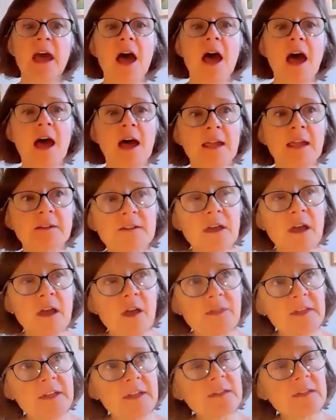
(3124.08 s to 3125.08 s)
And I
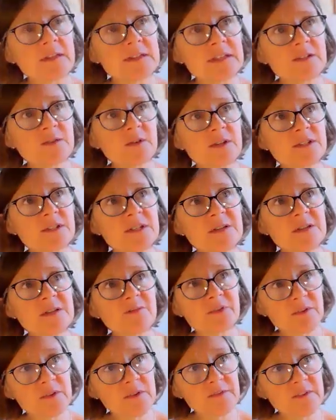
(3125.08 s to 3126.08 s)
think the situation is
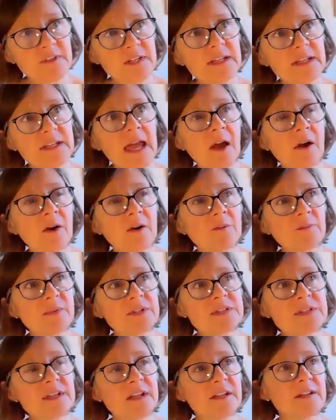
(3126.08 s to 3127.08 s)
improving now,
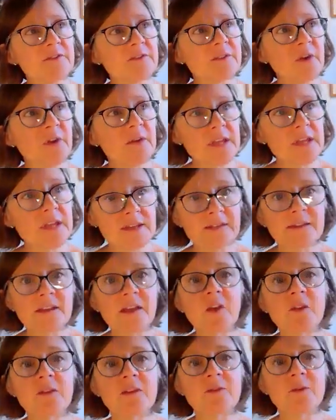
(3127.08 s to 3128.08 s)
but certainly a few years
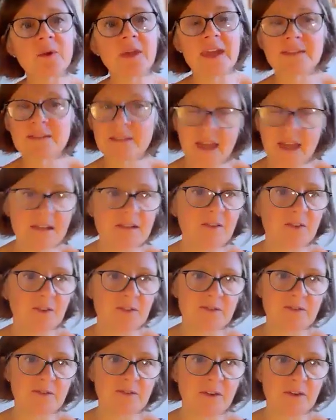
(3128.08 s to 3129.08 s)
ago, this would get tacked
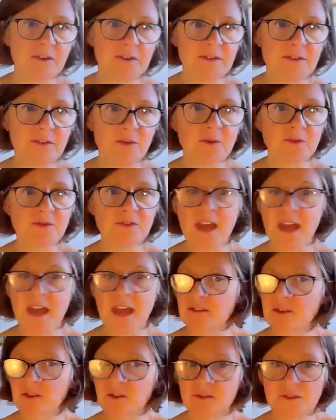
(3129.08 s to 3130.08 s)
onto grants or
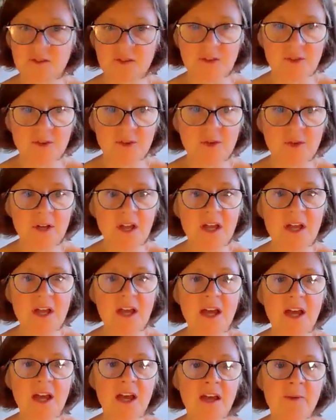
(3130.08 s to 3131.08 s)
tacked onto
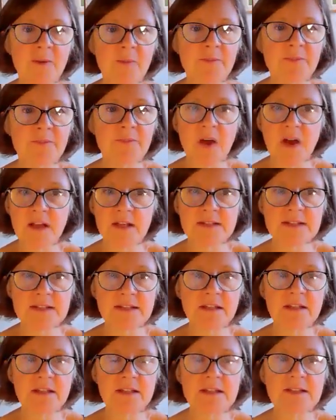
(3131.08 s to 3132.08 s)
pilot
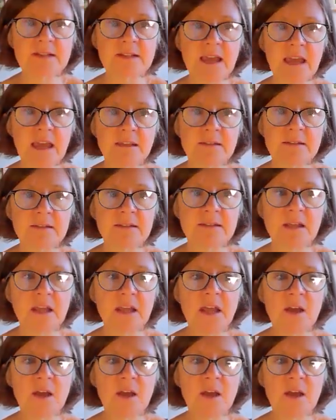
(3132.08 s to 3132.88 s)
studies, and